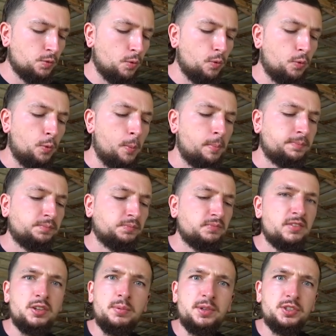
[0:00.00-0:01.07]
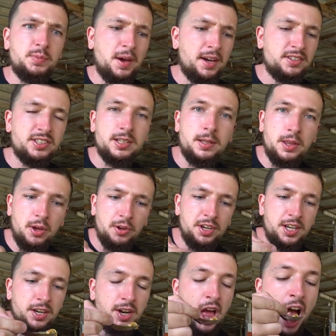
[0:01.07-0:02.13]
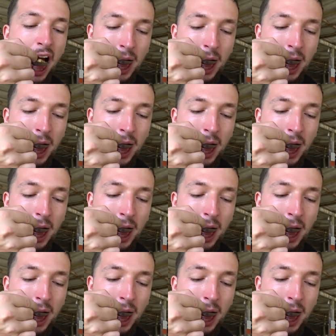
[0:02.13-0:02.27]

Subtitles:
Oh, a bit spicy. The onion.